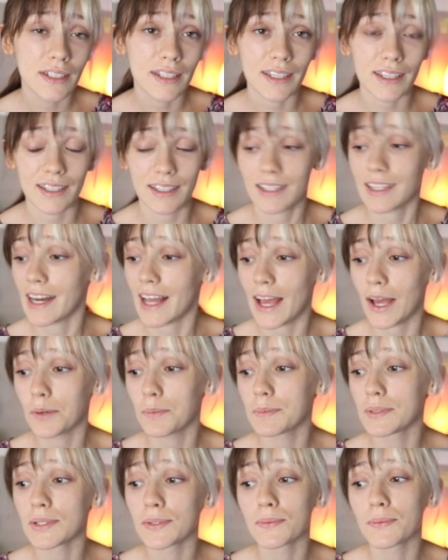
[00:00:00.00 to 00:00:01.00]
it could
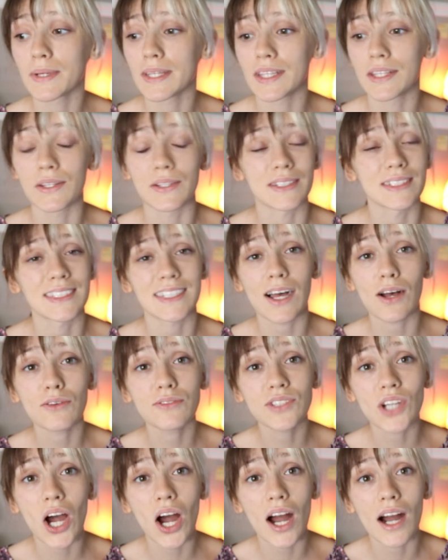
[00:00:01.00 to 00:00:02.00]
help you with your
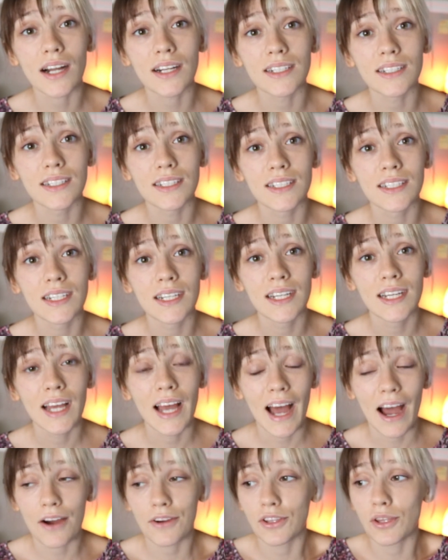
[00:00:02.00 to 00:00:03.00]
self-talk,
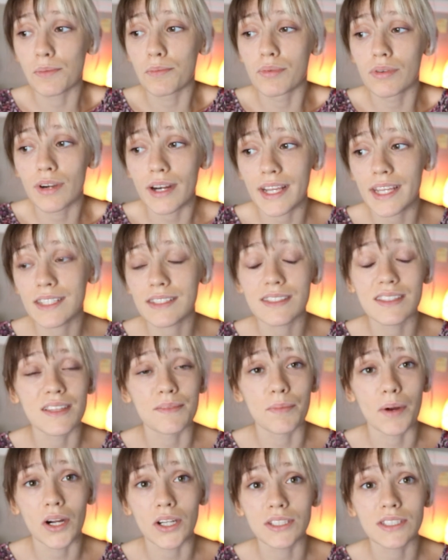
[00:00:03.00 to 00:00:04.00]
how you praise the
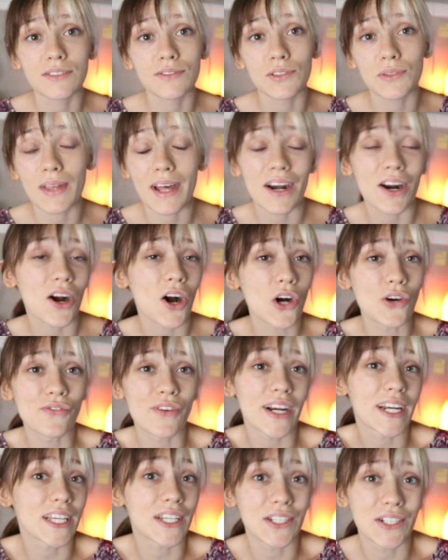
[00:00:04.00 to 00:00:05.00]
parts of you that are
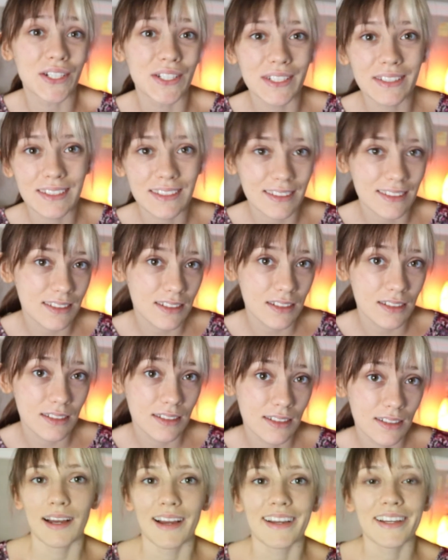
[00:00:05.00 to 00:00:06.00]
already good.
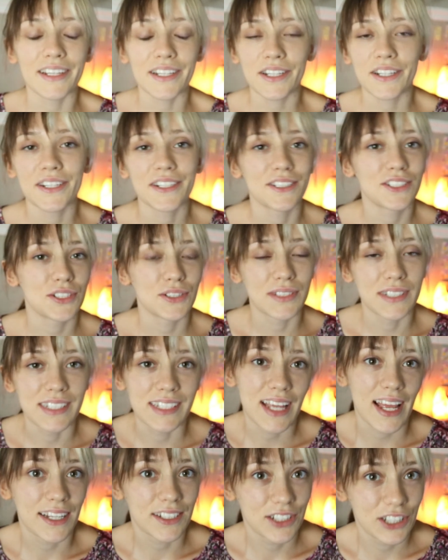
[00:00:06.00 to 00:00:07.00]
I encourage you to
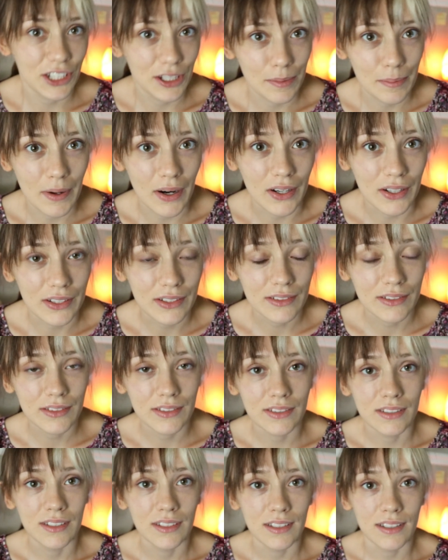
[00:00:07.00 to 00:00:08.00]
tend to your
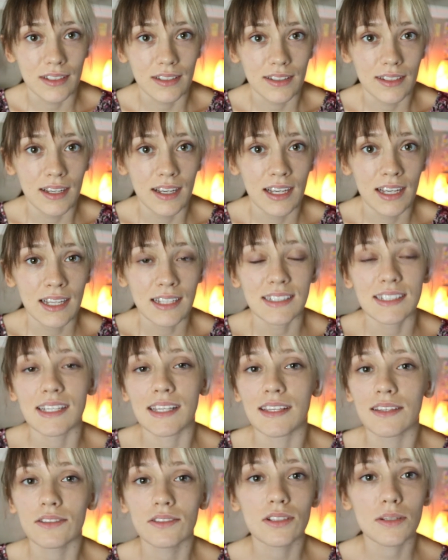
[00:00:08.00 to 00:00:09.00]
parts, to
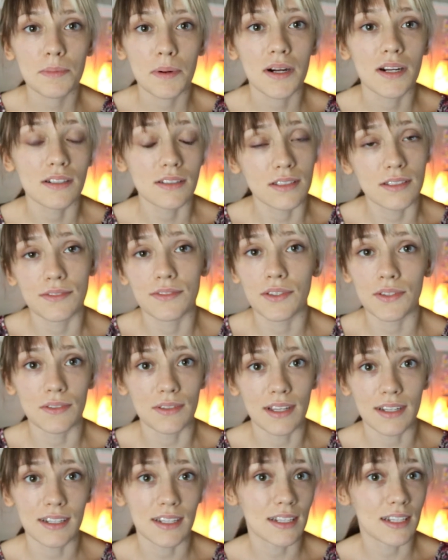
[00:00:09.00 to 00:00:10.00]
heal the parts of you
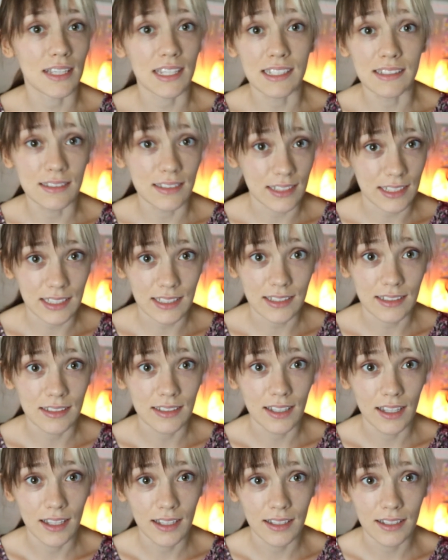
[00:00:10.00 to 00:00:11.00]
that need healing,
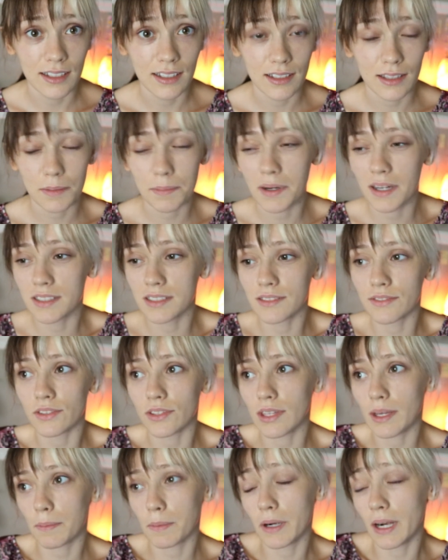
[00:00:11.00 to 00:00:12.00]
the parts of you
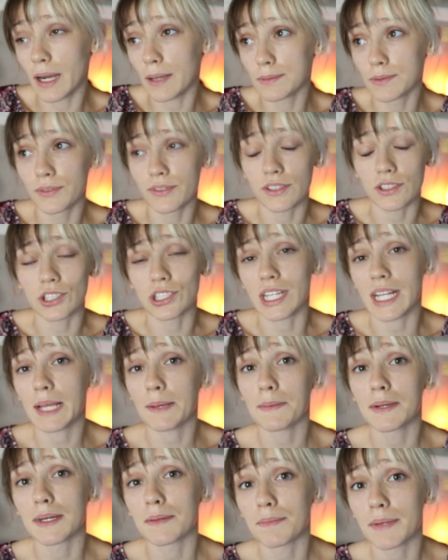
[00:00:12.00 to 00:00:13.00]
that perhaps feel
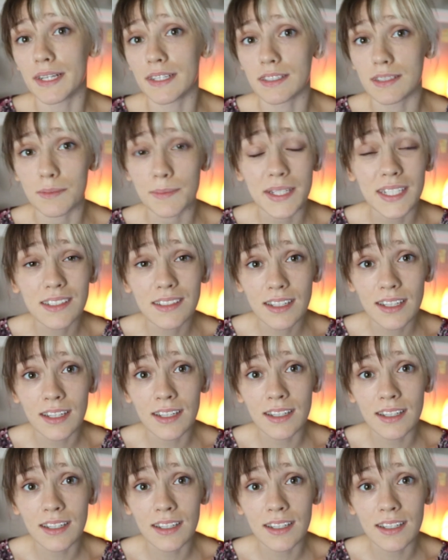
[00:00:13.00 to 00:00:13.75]
shame and embarrassment,